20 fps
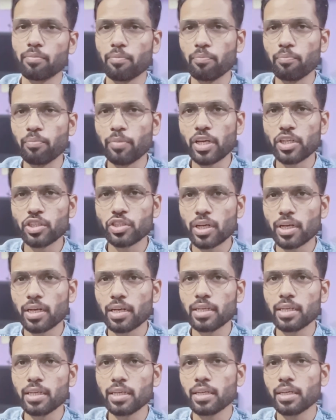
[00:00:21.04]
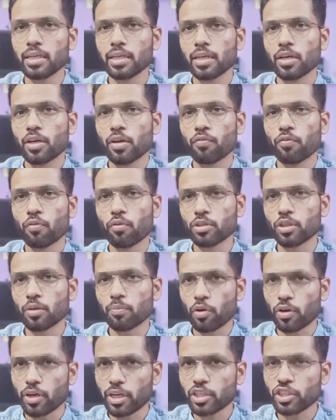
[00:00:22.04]
majorly for the
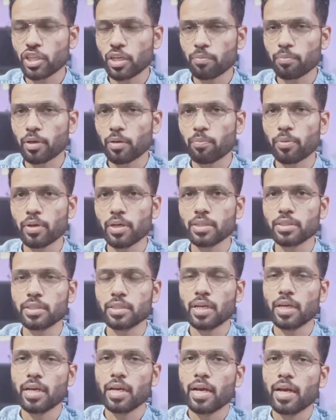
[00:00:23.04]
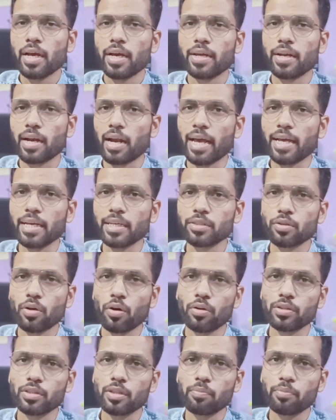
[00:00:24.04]
protection purpose, relies
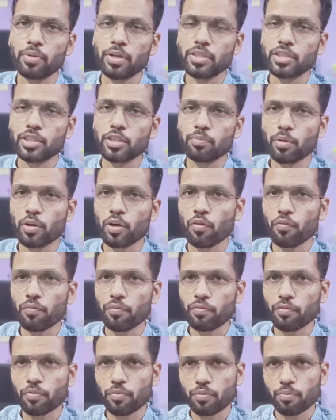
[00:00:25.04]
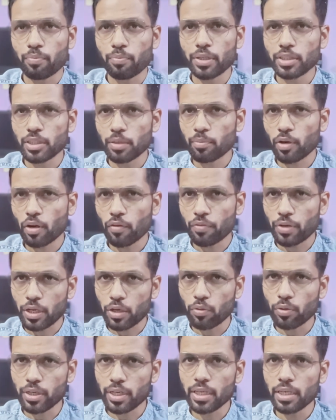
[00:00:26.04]
on the principle of
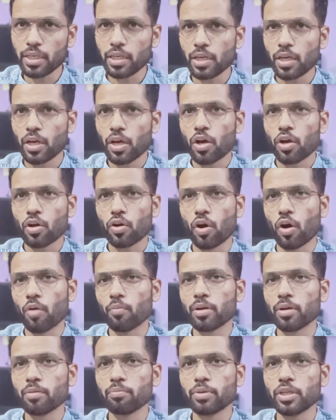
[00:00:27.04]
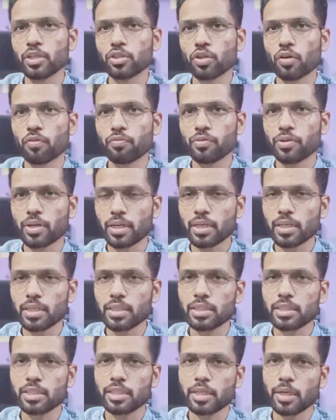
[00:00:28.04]
equity, common breach of
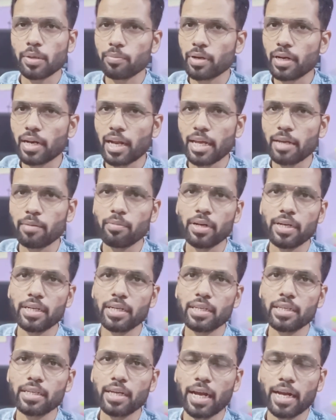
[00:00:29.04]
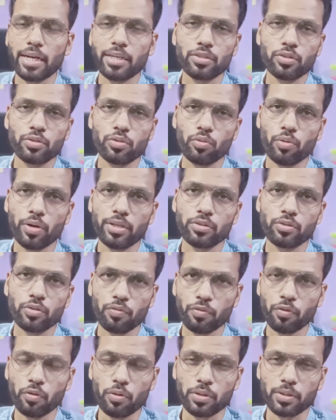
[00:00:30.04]
trust, criminal liability, and so on and so
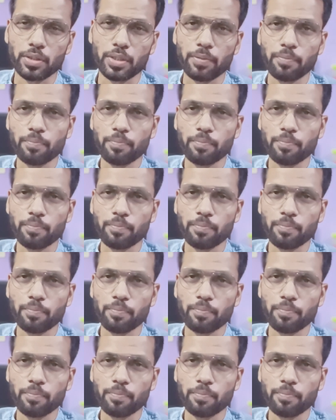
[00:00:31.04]
forth.